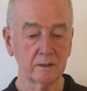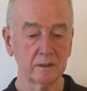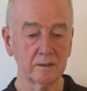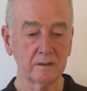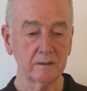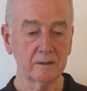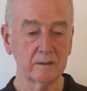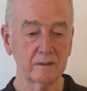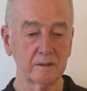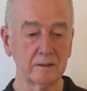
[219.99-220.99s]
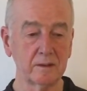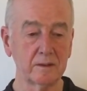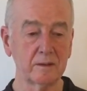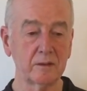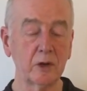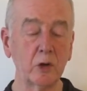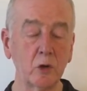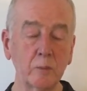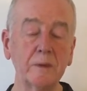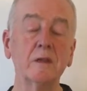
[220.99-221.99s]
that the
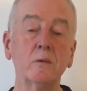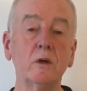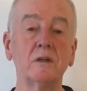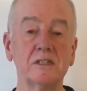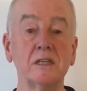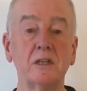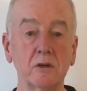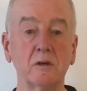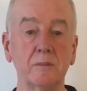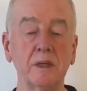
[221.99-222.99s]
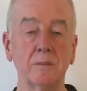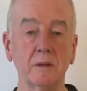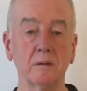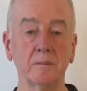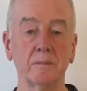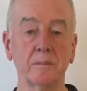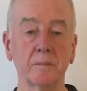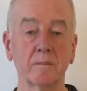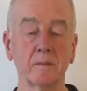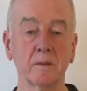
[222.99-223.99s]
hope in the world is in young people.
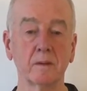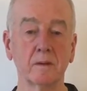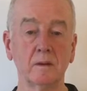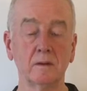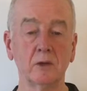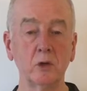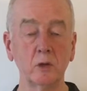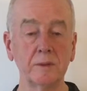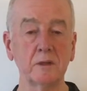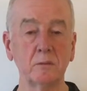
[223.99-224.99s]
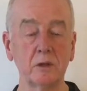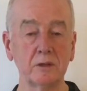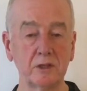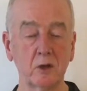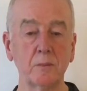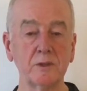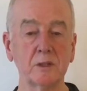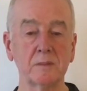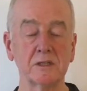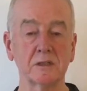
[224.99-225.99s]
The hope in the world, the
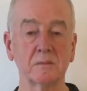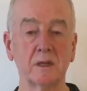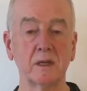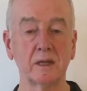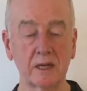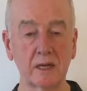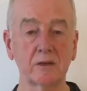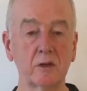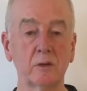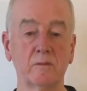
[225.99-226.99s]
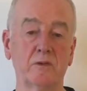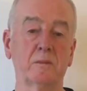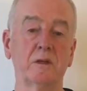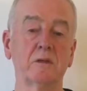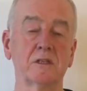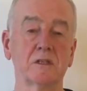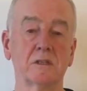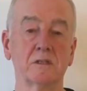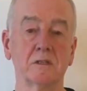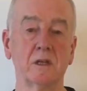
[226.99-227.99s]
optimism can come from
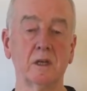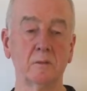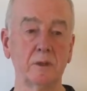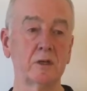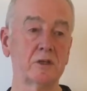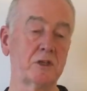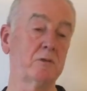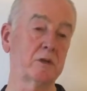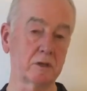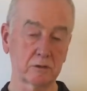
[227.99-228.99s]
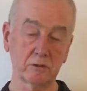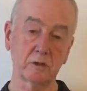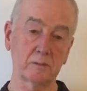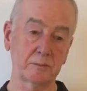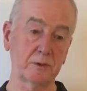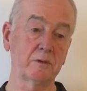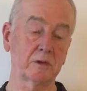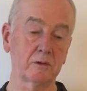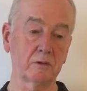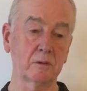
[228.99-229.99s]
youngsters because you can grow
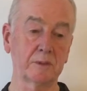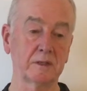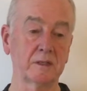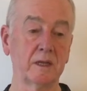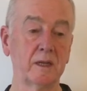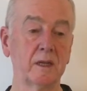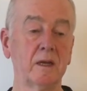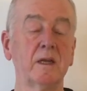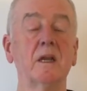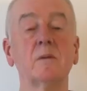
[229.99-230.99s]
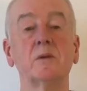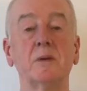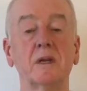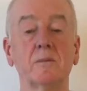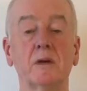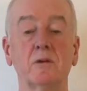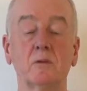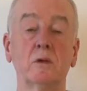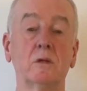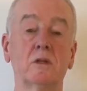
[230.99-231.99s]
up and help to bring about a
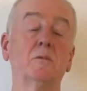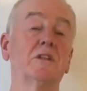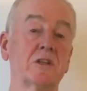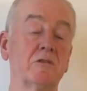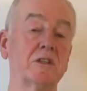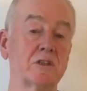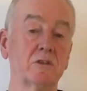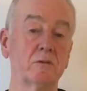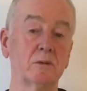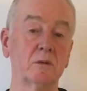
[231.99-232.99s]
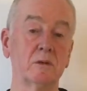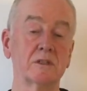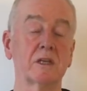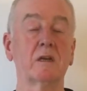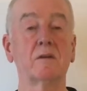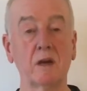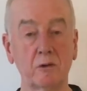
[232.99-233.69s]
world in which there is no war. It's kind of